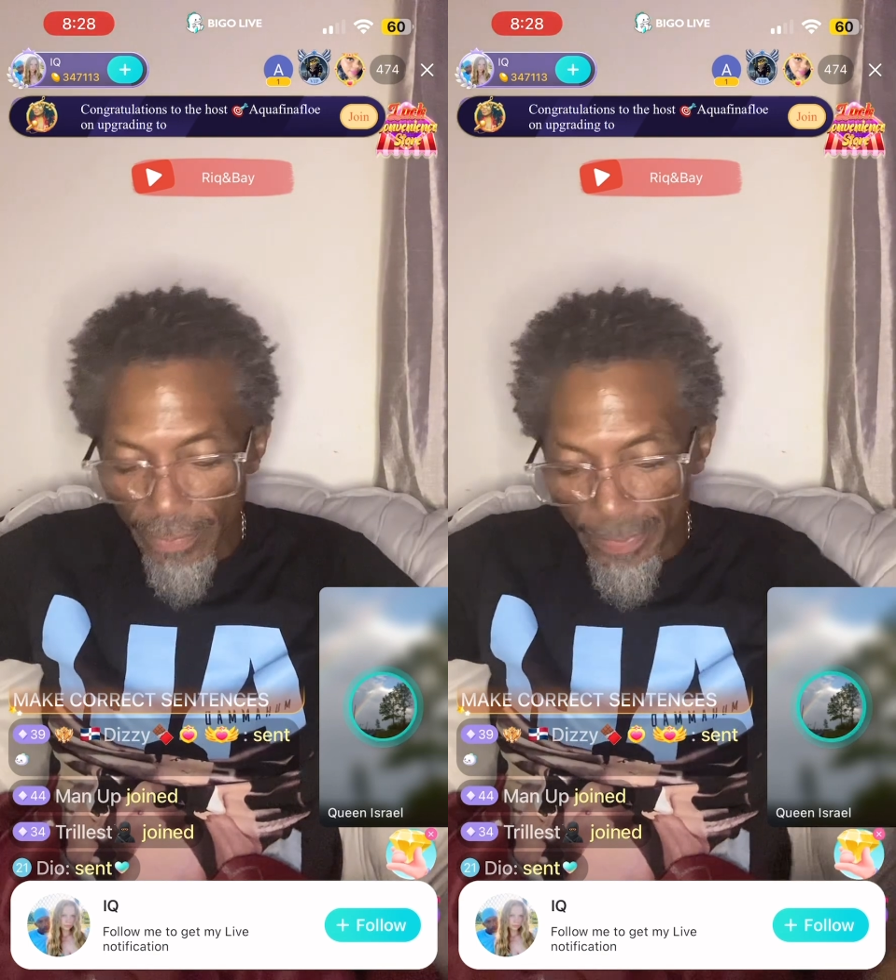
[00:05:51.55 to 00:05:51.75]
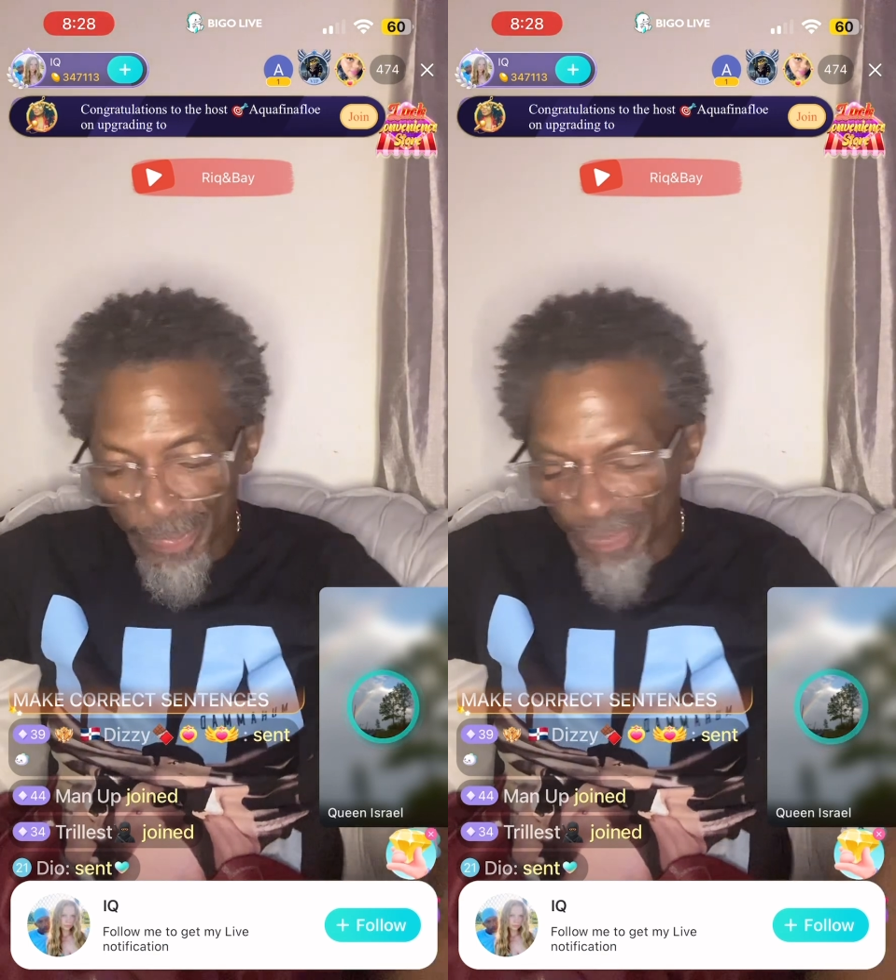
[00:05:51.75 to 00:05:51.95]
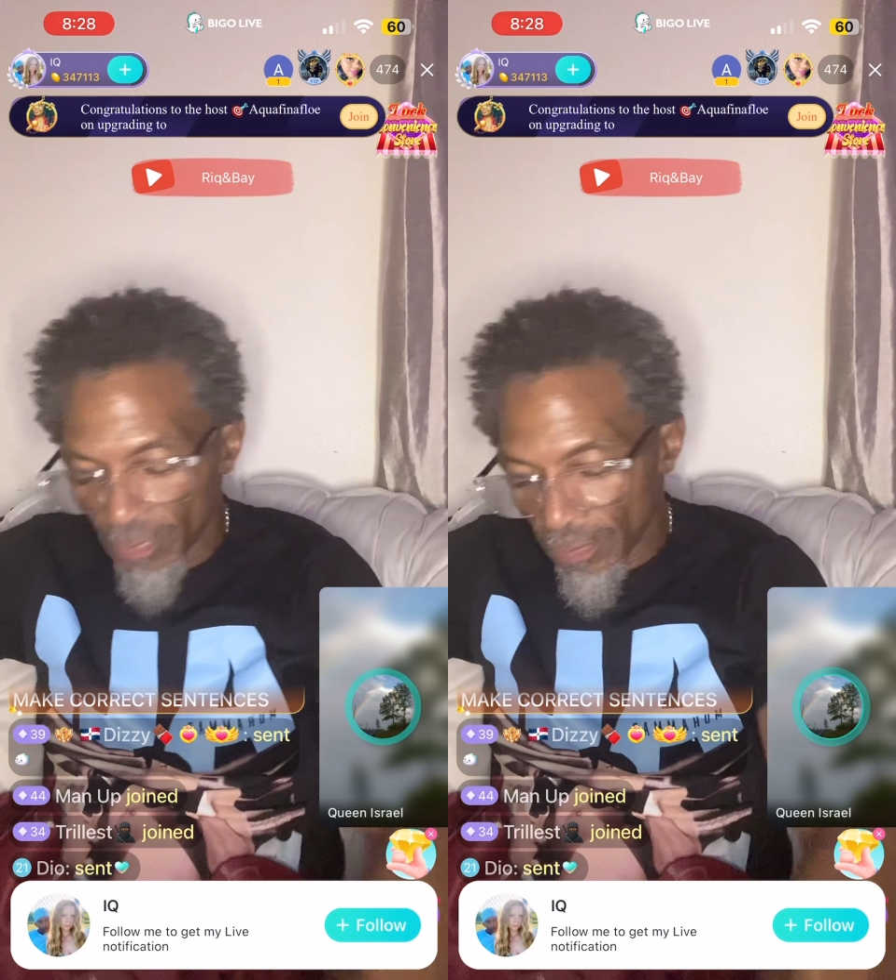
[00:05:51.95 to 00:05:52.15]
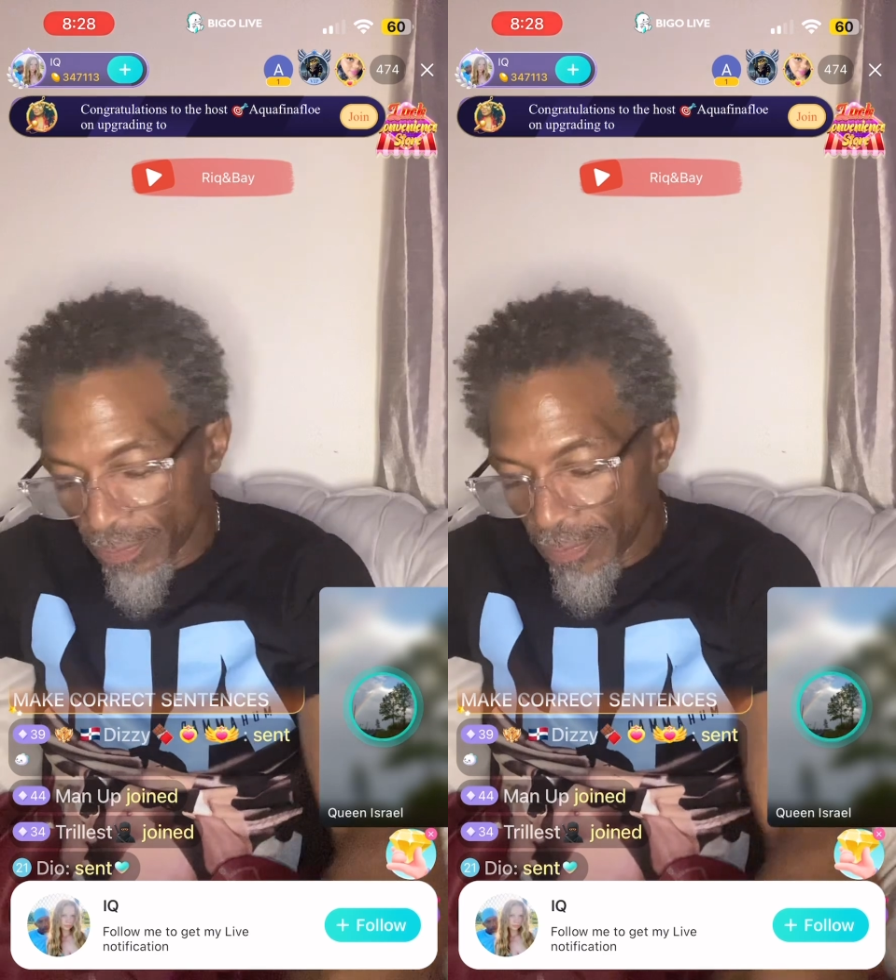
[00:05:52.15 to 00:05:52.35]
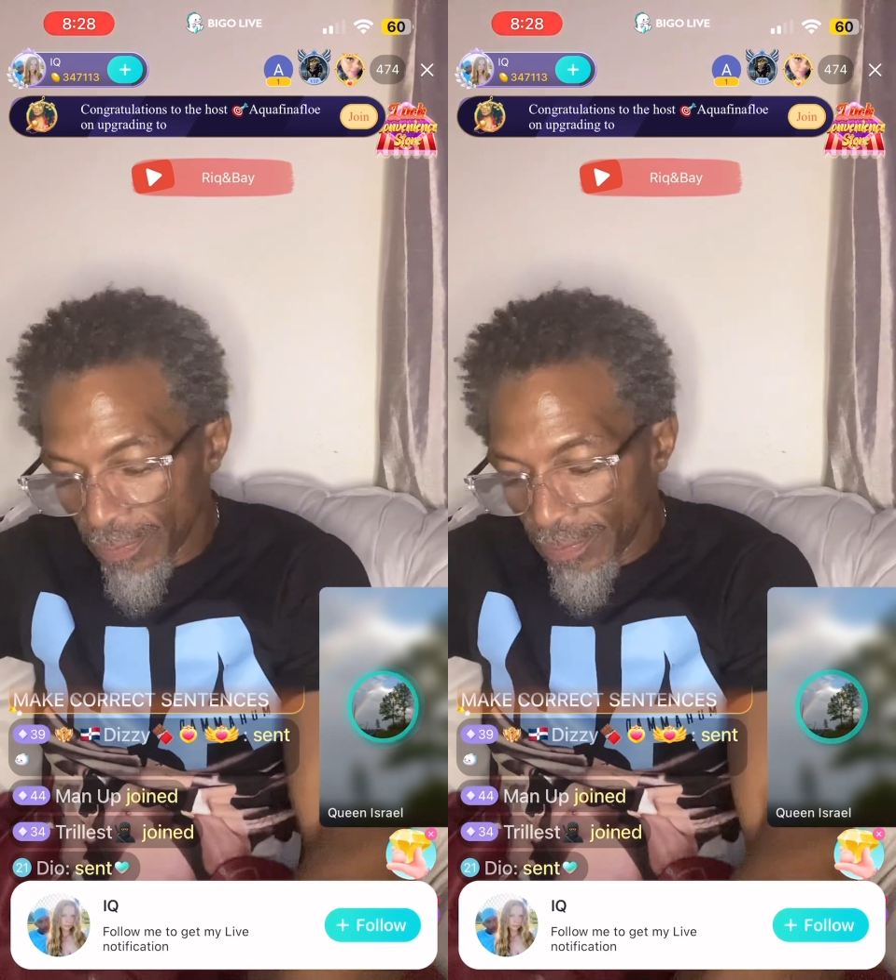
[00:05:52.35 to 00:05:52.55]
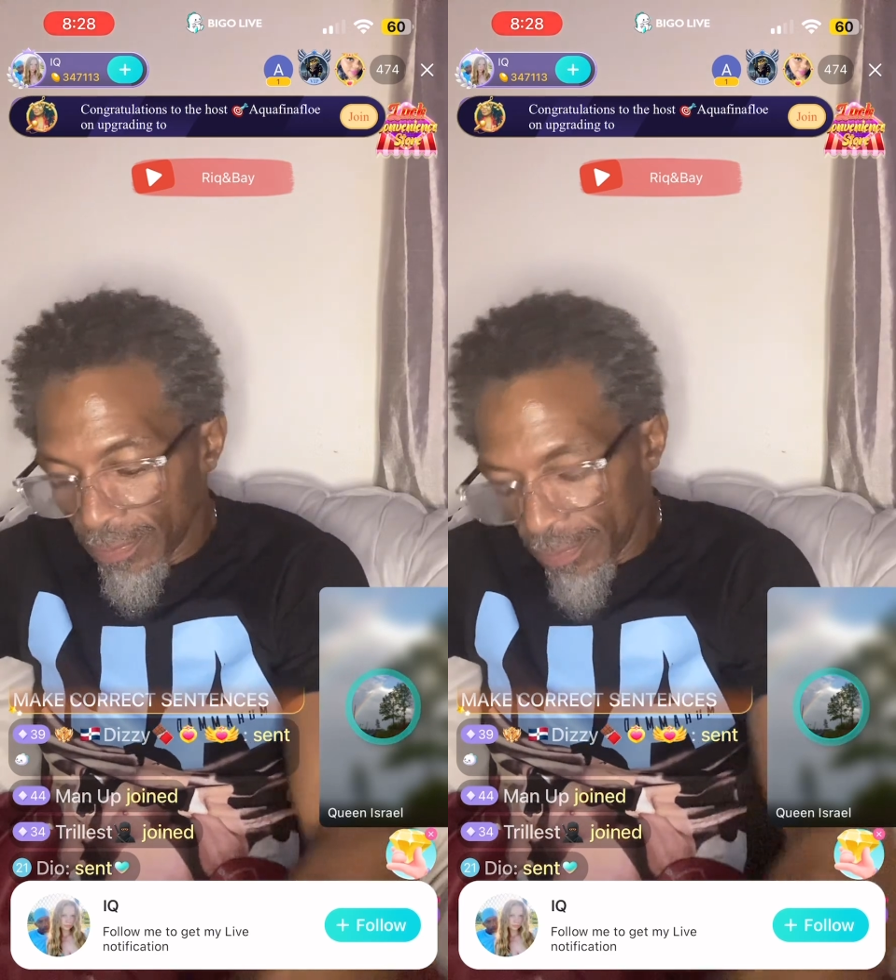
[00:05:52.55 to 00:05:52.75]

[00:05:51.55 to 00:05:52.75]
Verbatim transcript: okay. That's